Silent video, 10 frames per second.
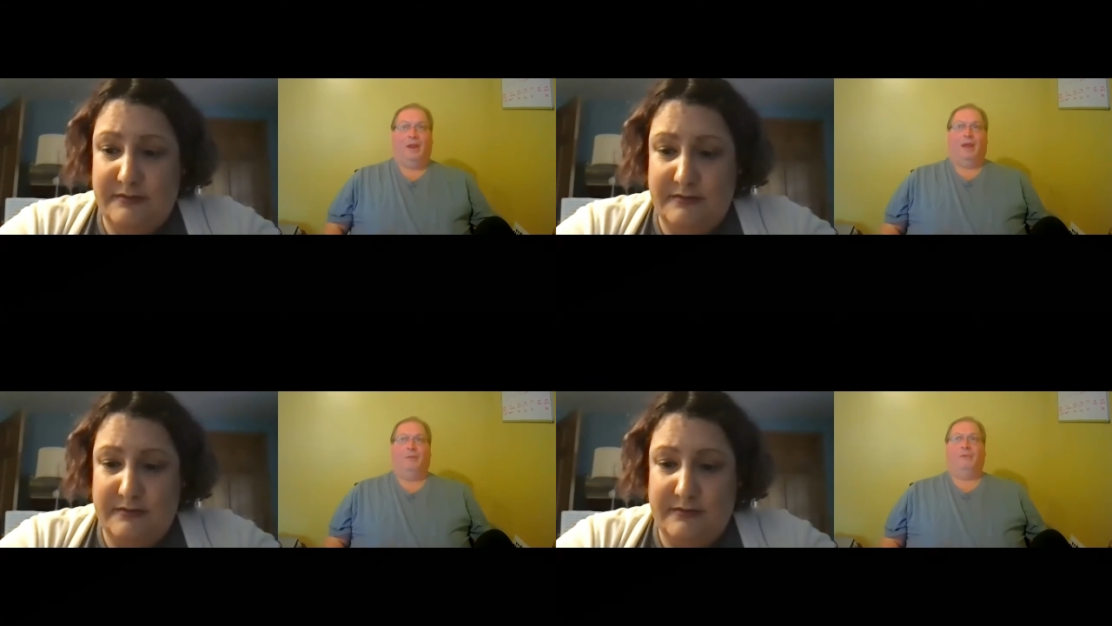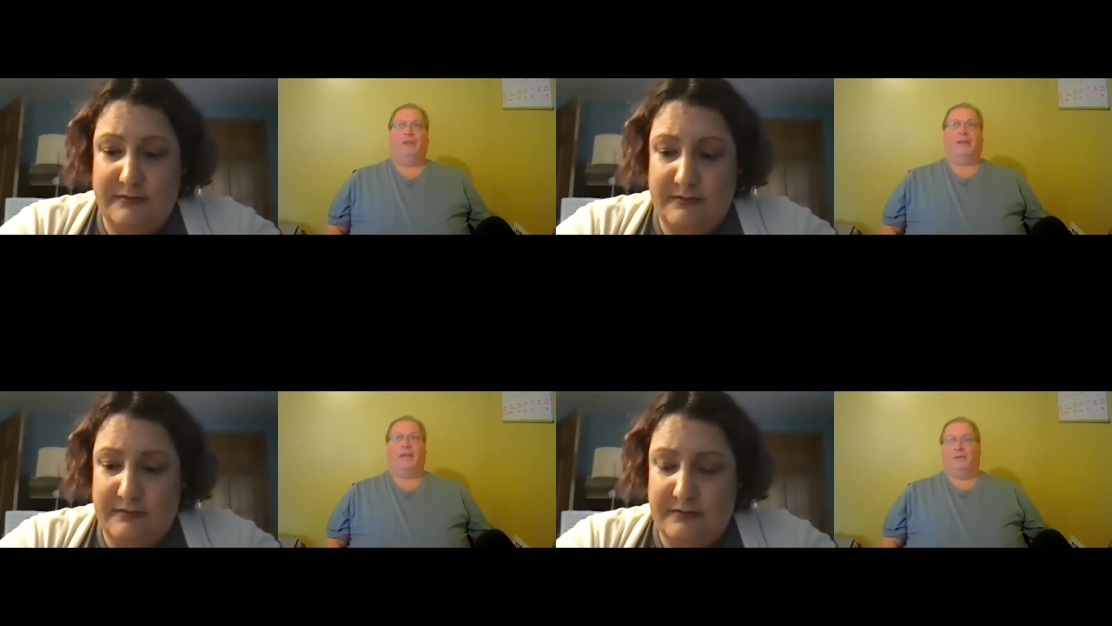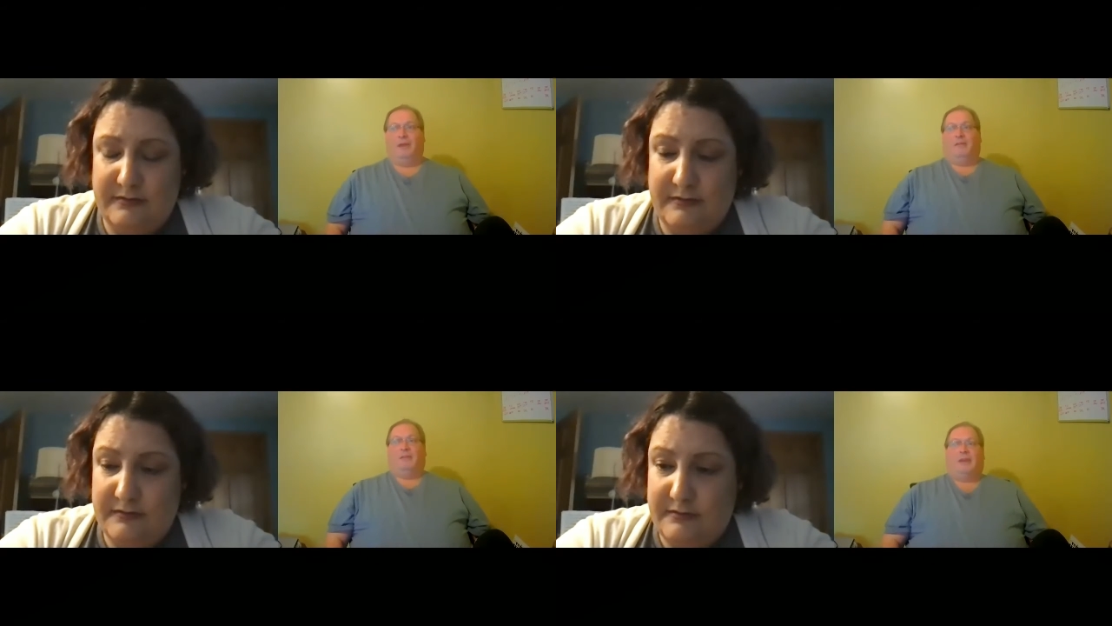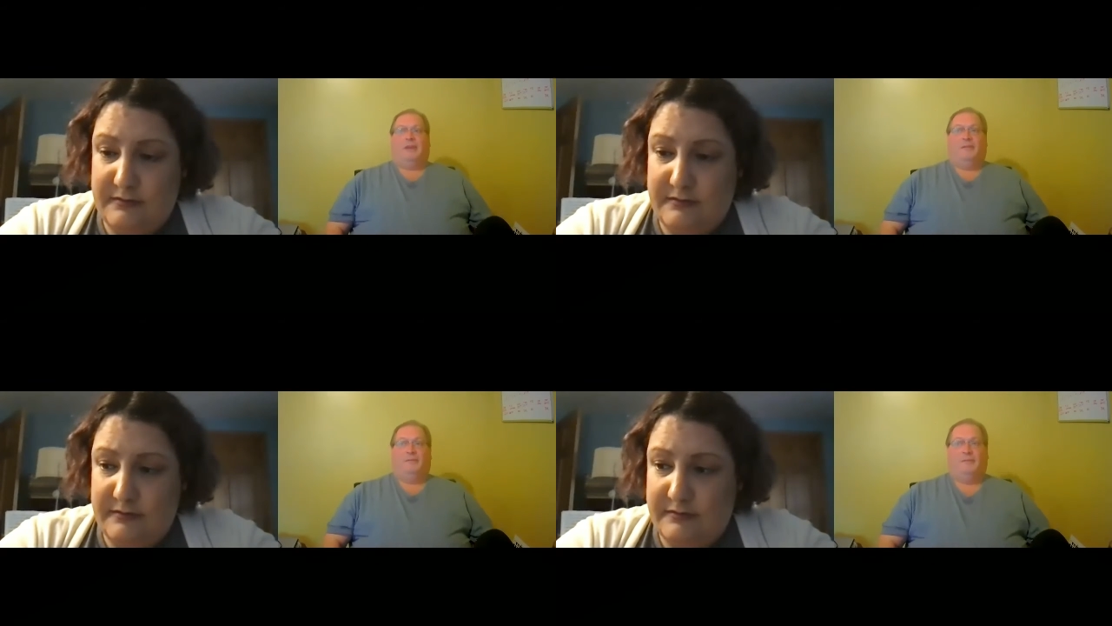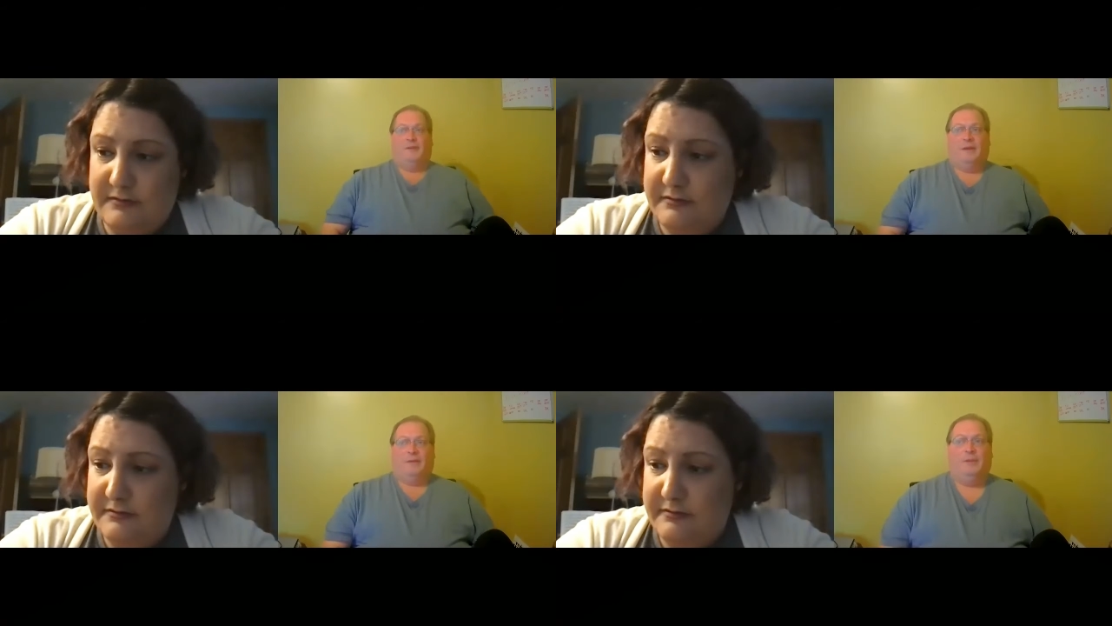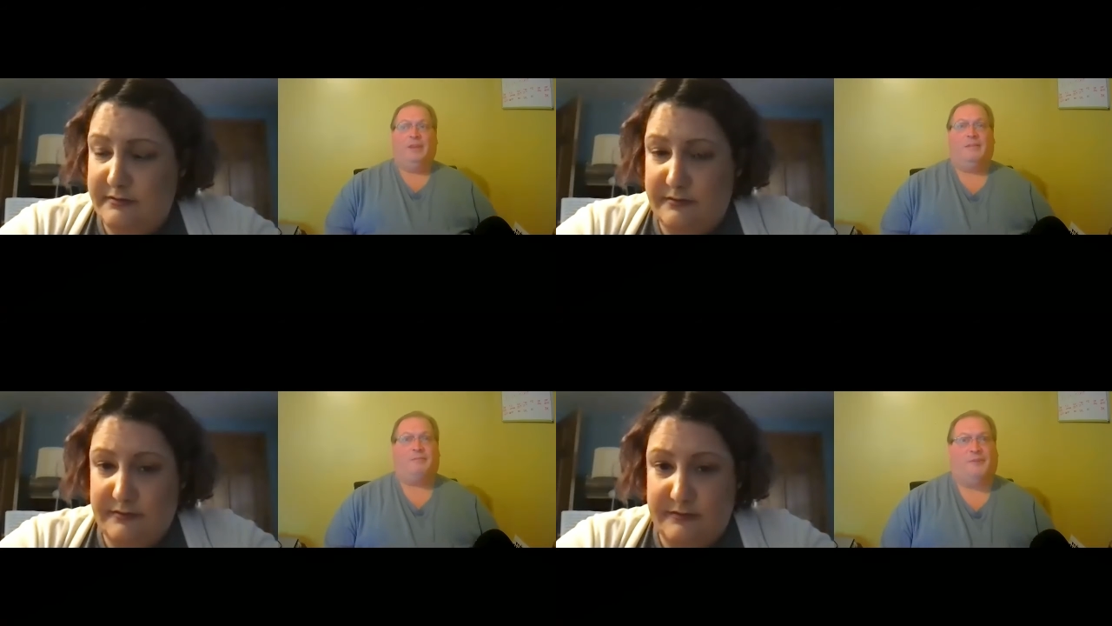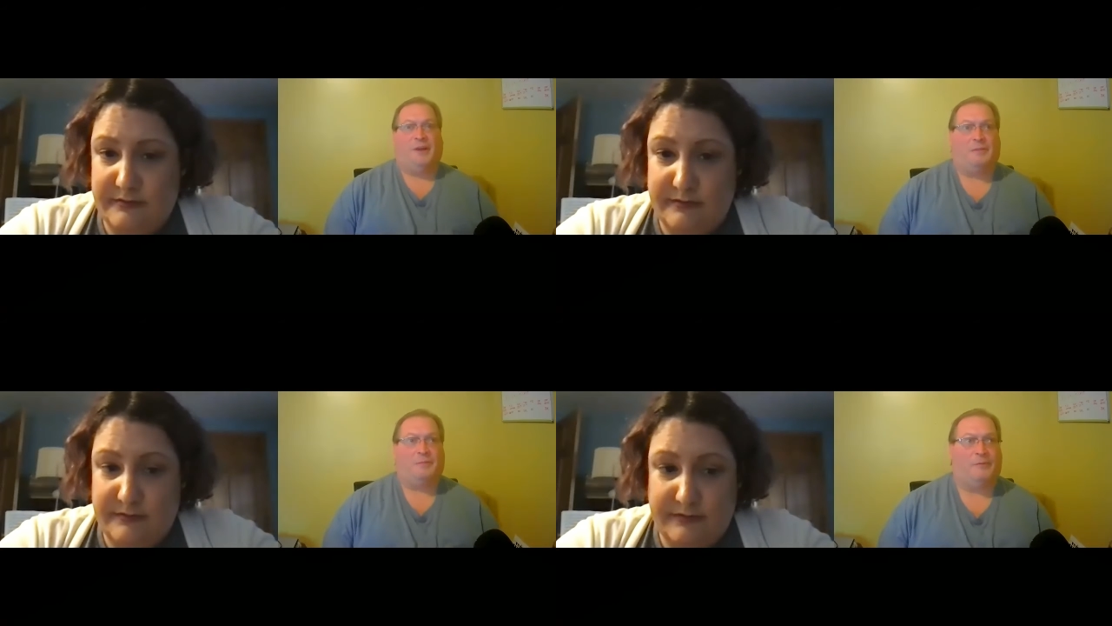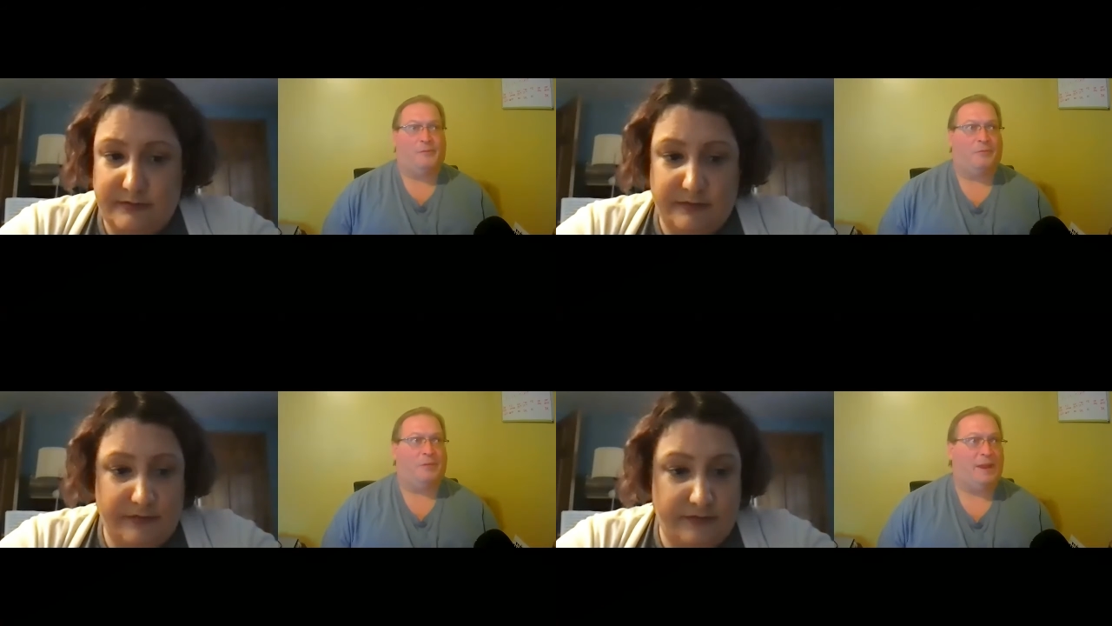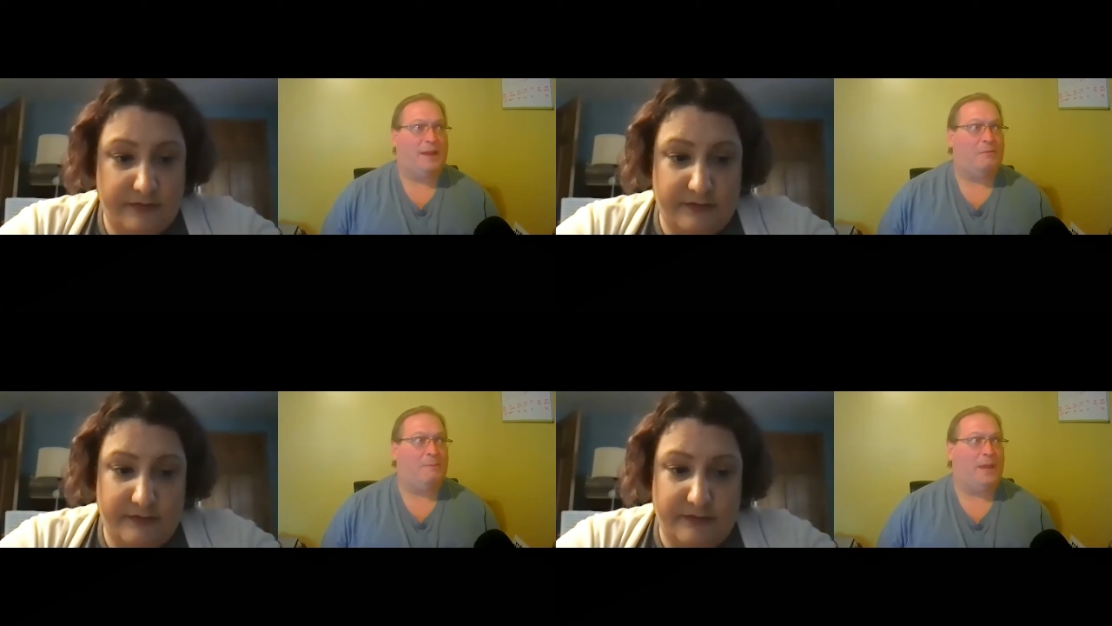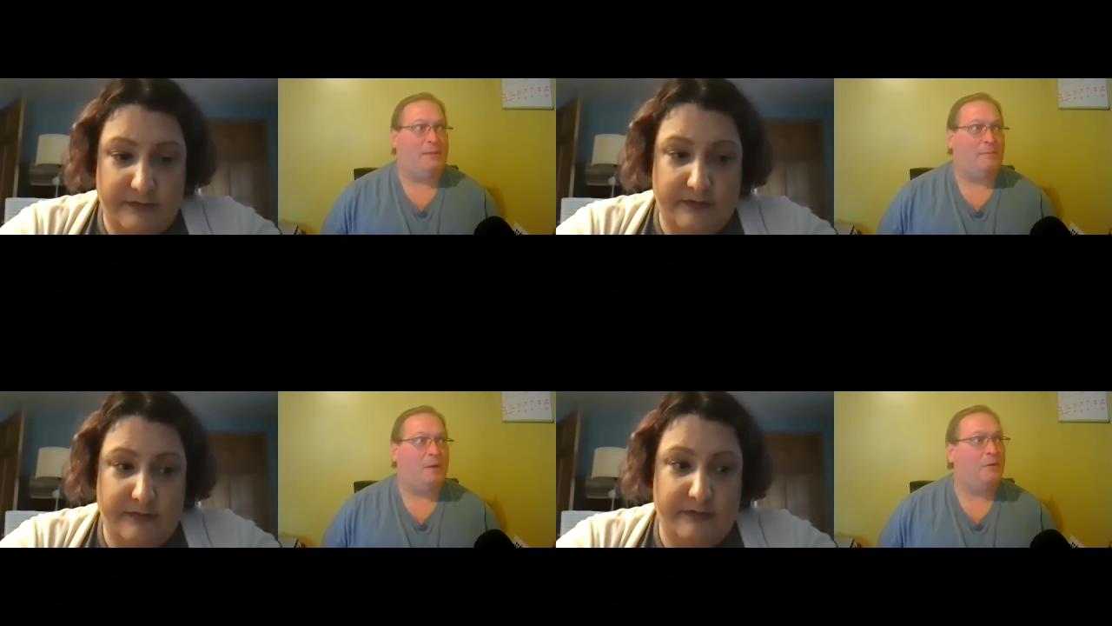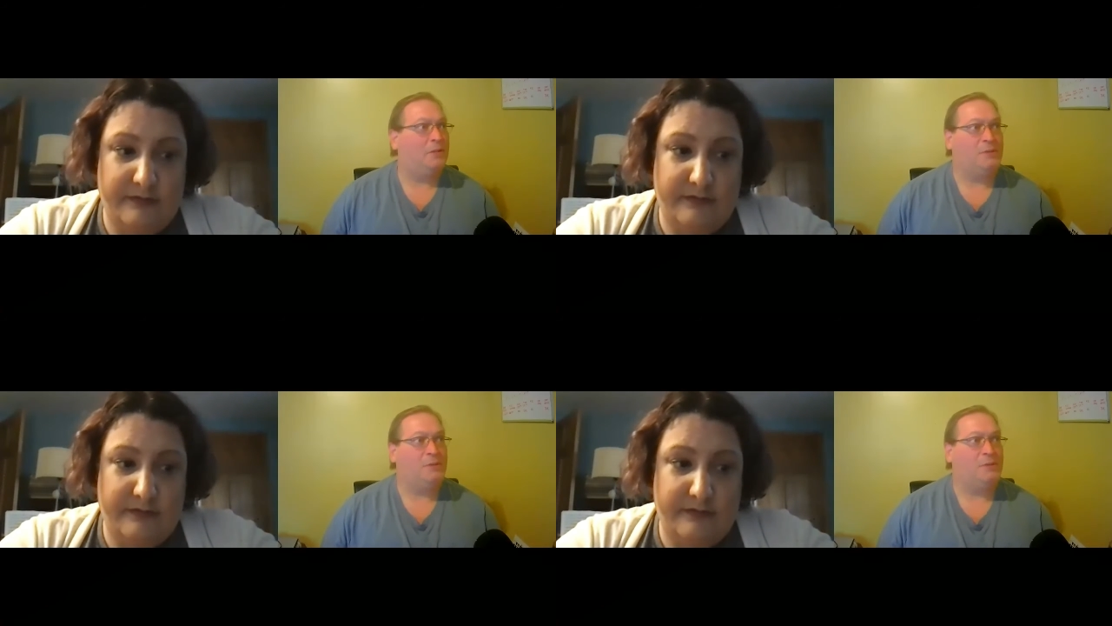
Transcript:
Speaker 1: And when the county executive when these funds were first announced back in March,